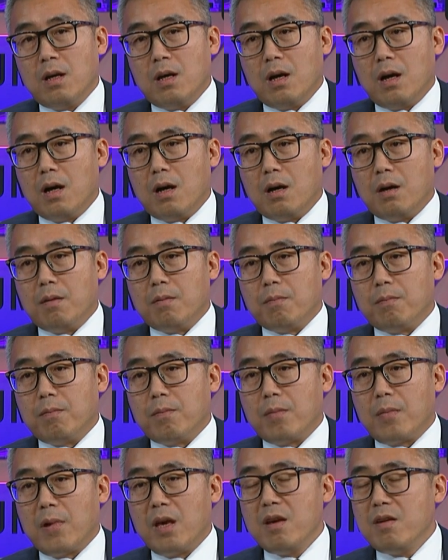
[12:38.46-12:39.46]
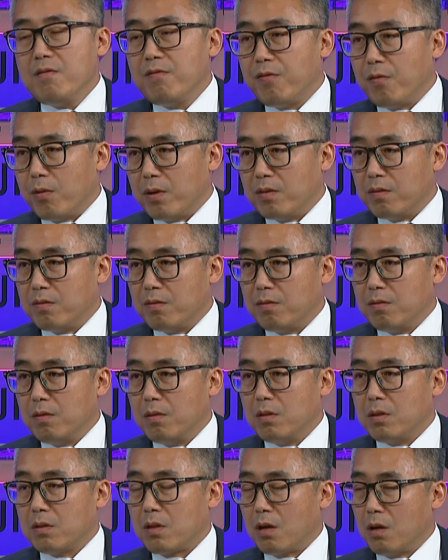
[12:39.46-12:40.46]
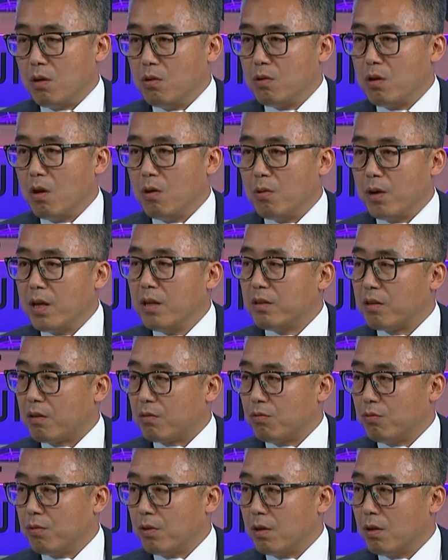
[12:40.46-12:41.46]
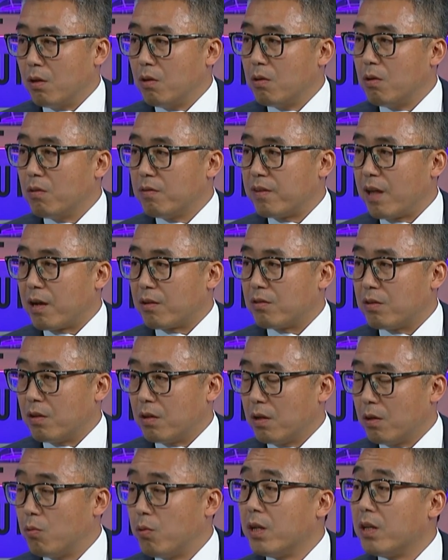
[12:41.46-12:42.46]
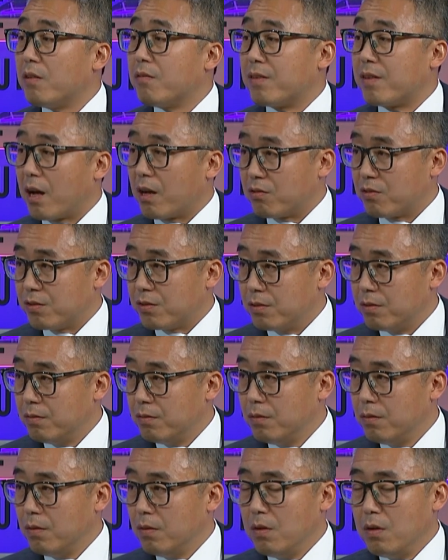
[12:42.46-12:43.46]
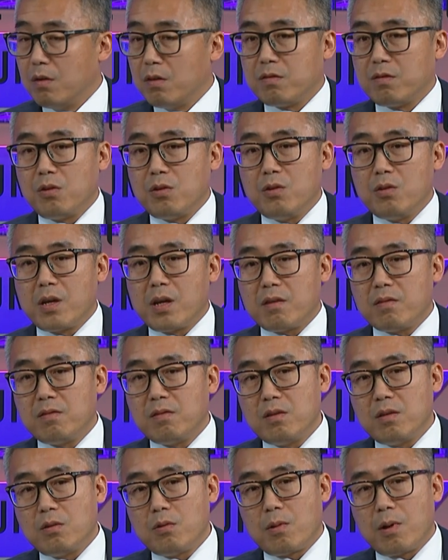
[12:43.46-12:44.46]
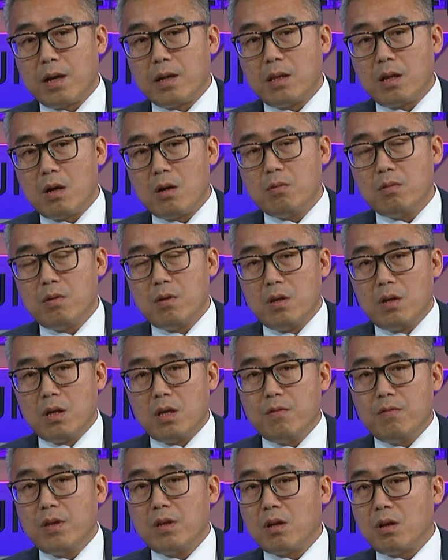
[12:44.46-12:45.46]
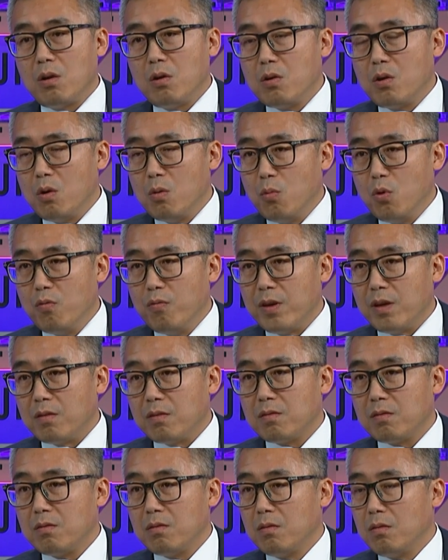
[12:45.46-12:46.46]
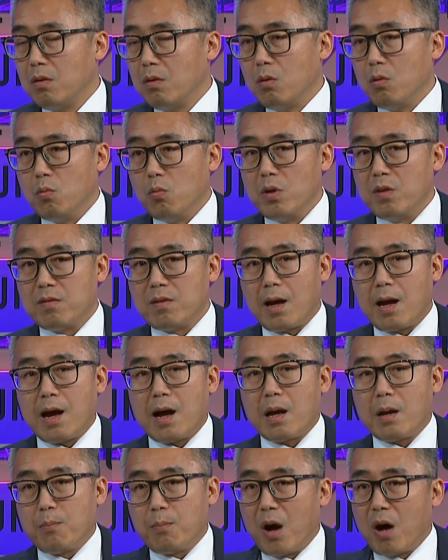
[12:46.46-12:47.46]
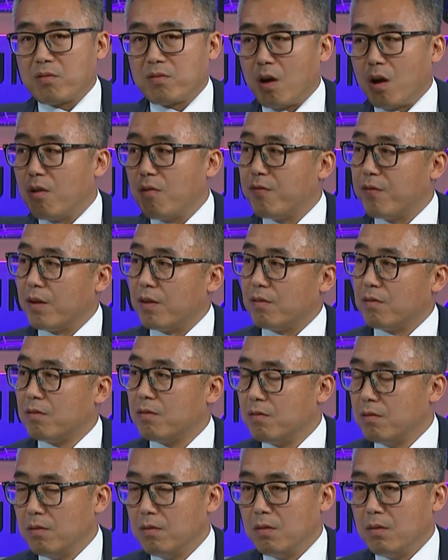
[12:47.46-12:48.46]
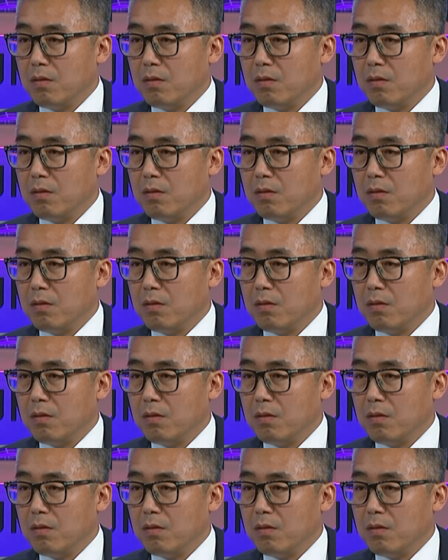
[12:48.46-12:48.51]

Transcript: um, influence the local industry, local sector, creative sector. So you can see right now, even the local movies with high box office